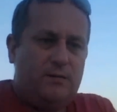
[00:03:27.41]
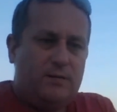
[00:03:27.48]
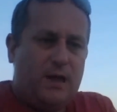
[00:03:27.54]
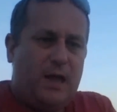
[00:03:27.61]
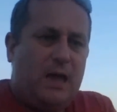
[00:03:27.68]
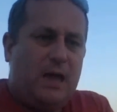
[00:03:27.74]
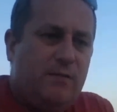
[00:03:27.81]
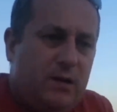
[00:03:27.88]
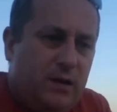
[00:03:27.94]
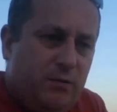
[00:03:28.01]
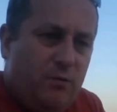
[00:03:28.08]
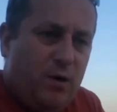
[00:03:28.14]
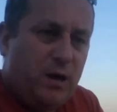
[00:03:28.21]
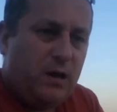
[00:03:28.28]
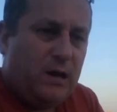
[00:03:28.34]
heavily
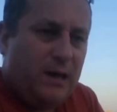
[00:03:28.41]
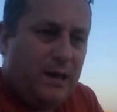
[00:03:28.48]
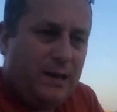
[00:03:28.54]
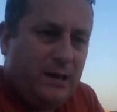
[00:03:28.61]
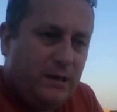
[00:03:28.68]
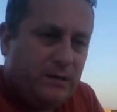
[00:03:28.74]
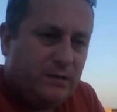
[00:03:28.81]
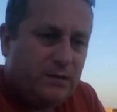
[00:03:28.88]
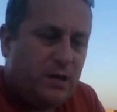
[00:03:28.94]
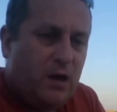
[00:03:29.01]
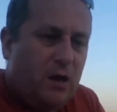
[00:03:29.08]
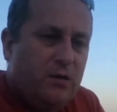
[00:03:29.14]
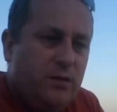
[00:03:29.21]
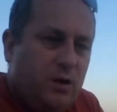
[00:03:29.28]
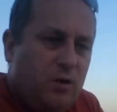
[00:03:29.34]
regulated to
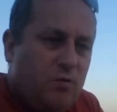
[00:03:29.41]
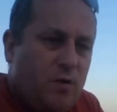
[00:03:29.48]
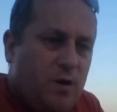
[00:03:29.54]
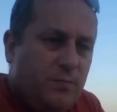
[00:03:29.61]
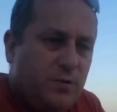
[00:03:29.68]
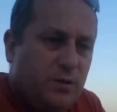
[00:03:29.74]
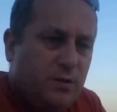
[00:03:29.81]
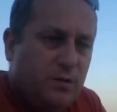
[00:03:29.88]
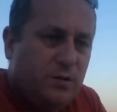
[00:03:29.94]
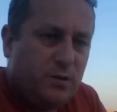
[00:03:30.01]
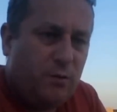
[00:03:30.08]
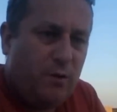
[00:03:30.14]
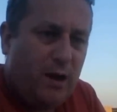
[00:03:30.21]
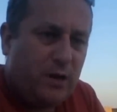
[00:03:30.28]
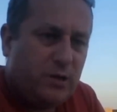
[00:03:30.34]
cut the corruption
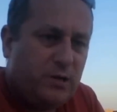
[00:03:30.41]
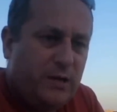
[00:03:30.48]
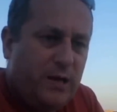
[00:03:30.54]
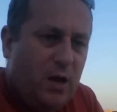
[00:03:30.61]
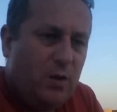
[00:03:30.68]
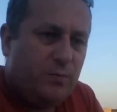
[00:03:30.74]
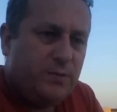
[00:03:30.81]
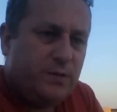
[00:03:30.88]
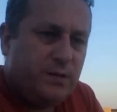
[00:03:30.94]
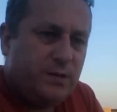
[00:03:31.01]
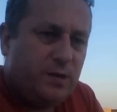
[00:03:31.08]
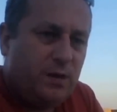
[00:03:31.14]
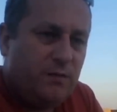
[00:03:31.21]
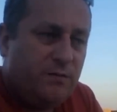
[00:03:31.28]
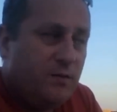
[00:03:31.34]
so it actually helps
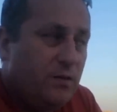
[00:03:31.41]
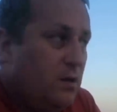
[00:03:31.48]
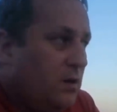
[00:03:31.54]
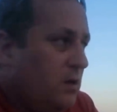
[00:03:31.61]
itself.